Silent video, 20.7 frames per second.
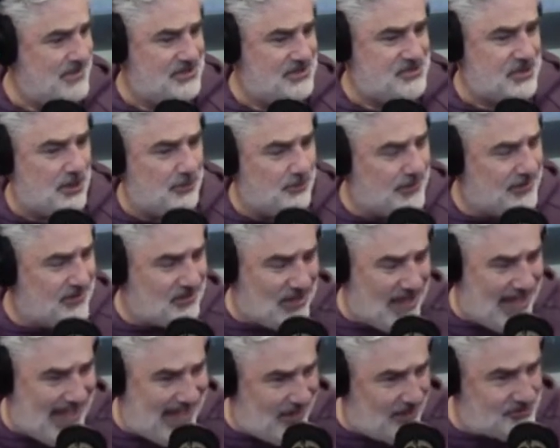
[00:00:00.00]
I started with the
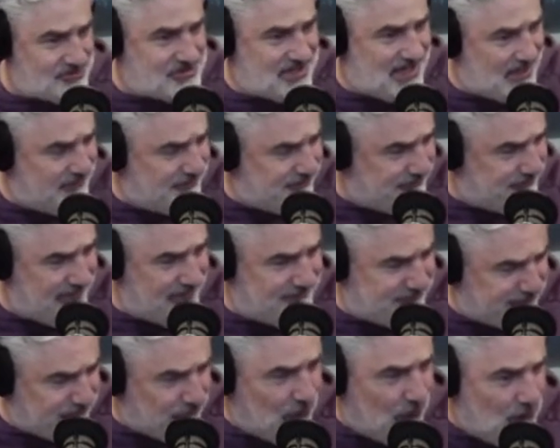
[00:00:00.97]
clouds, kind of yep. they
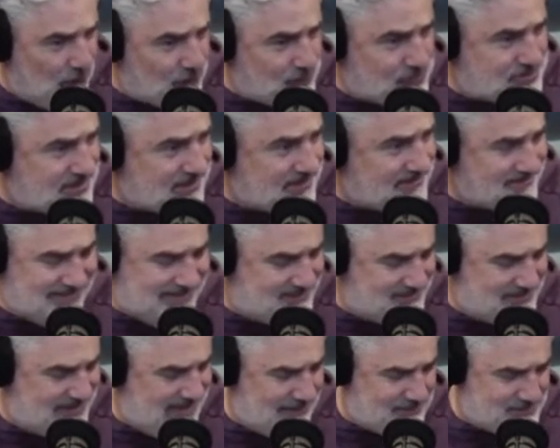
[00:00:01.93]
float, and,
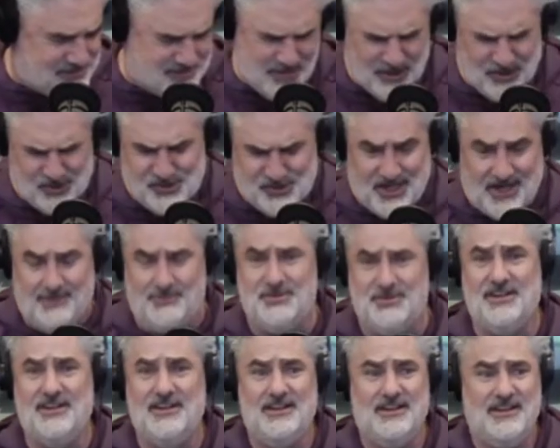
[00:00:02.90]
and I was pear shaped,
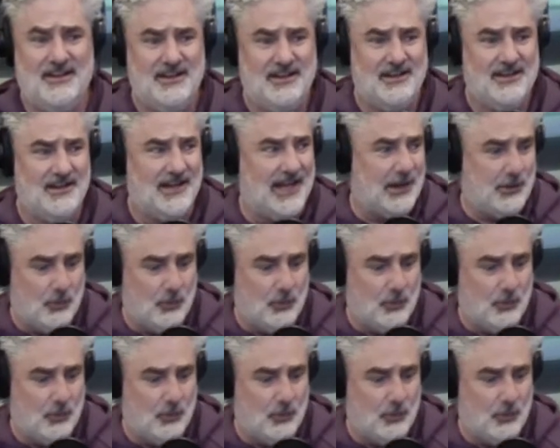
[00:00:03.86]
yep. like